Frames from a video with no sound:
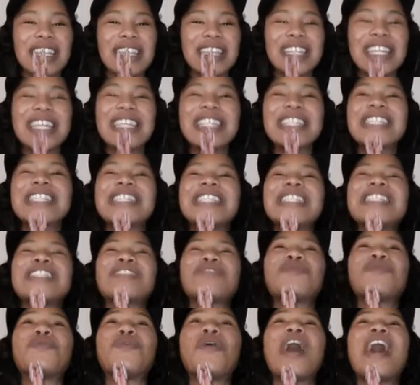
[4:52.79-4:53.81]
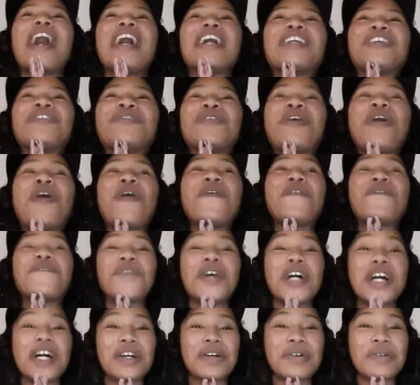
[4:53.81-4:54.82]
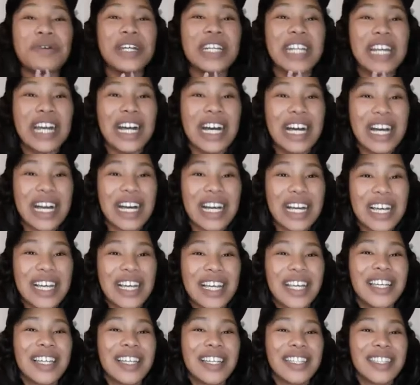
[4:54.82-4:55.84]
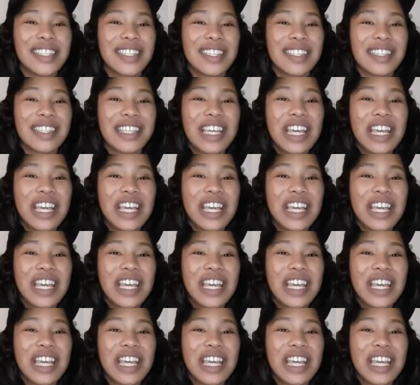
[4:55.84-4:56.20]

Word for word: This is why you don't fuck with us.